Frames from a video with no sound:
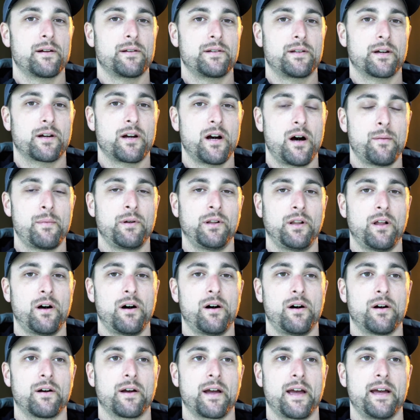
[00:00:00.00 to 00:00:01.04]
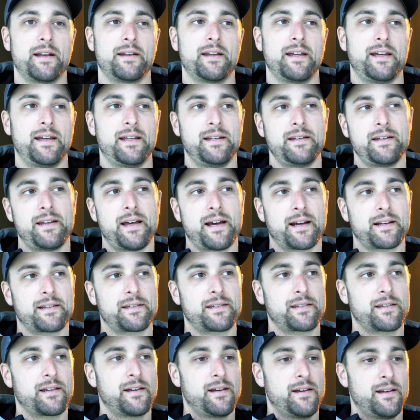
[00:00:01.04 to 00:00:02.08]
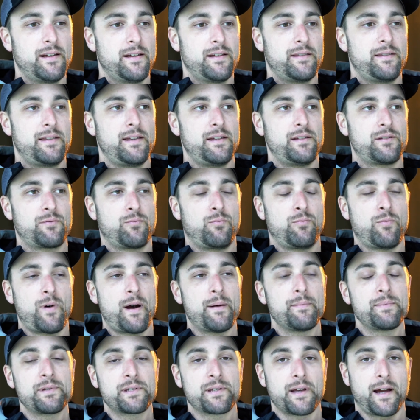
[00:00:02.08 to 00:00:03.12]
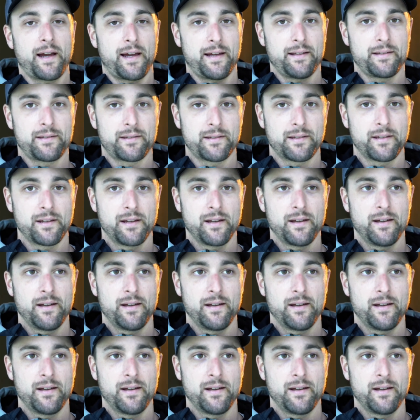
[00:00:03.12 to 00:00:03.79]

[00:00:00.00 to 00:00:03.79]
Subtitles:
to come along and index these websites